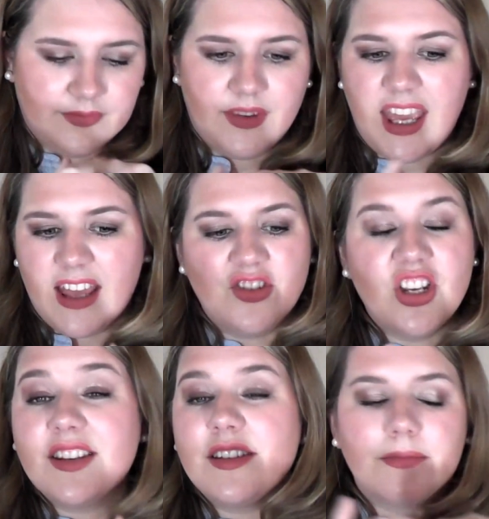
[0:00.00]
Yeah,
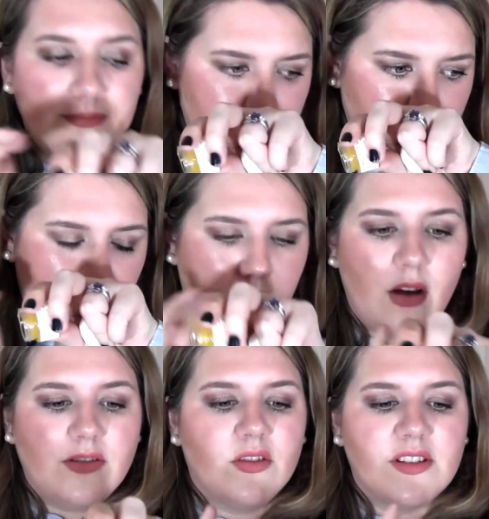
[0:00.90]
just
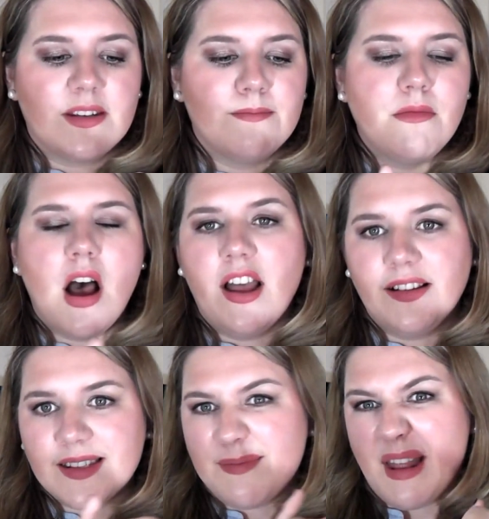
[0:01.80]
a sort of
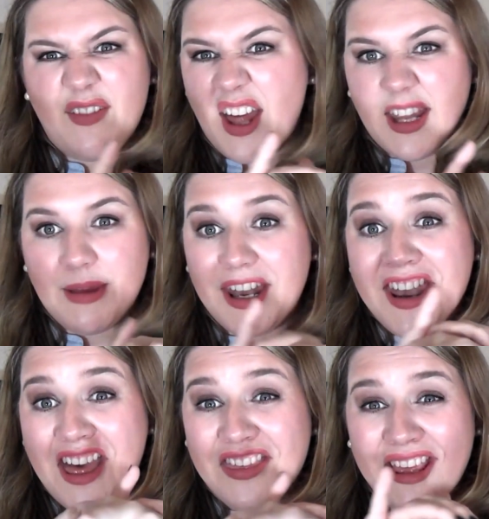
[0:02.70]
mild smell of honey, but
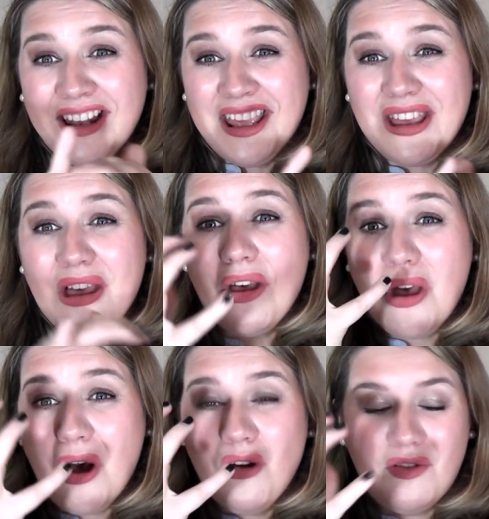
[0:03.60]
nothing like
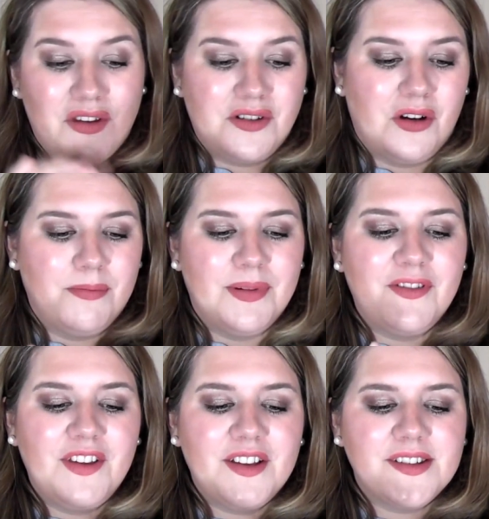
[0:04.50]
over the top.
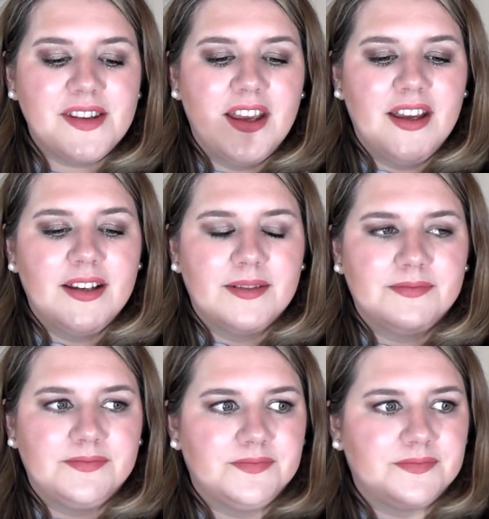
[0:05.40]
But
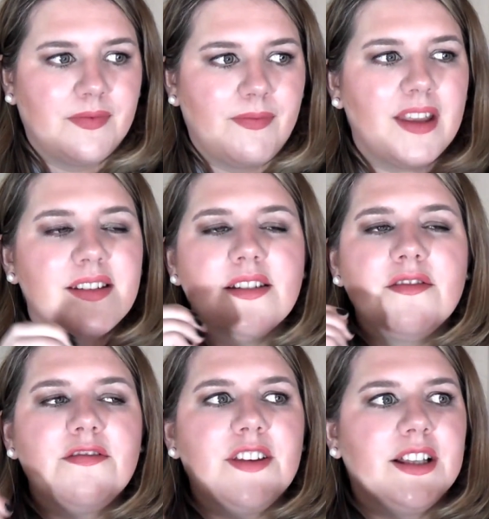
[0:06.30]

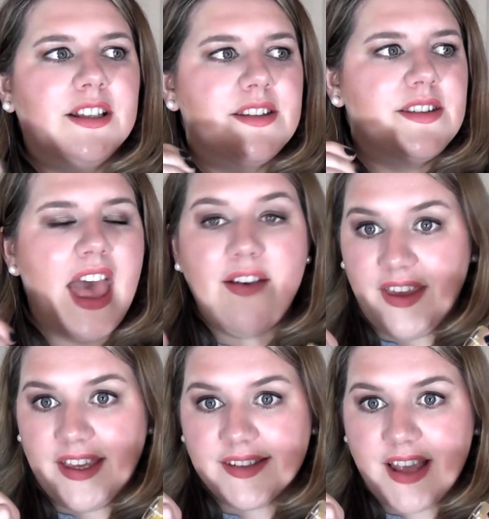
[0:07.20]
doesn't feel as
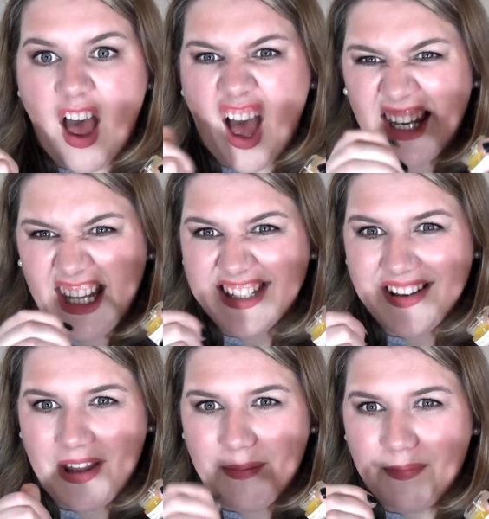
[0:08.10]
heavy as honey
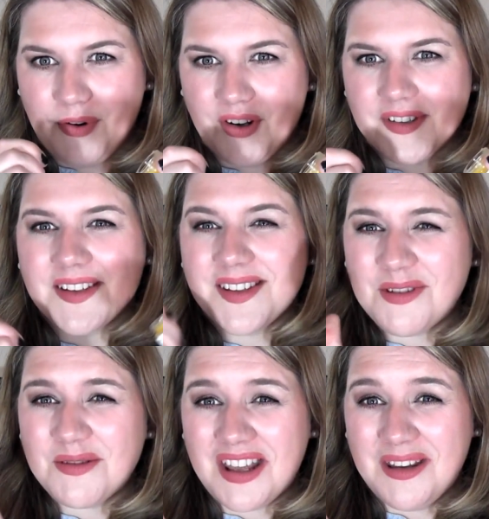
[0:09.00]
type products, because
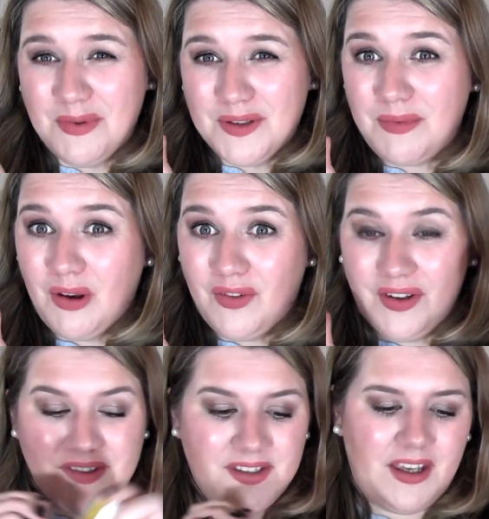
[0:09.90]
sometimes honey puts me off,
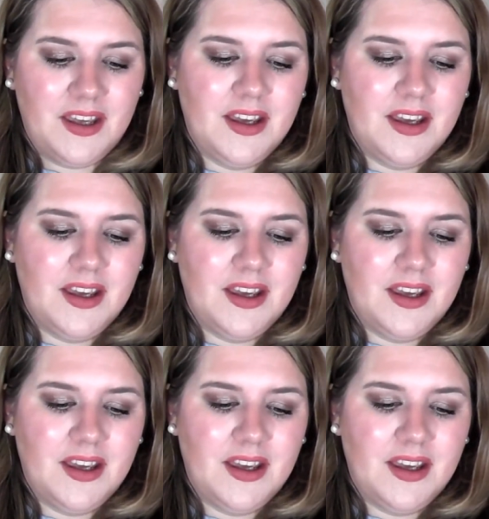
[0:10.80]
honestly.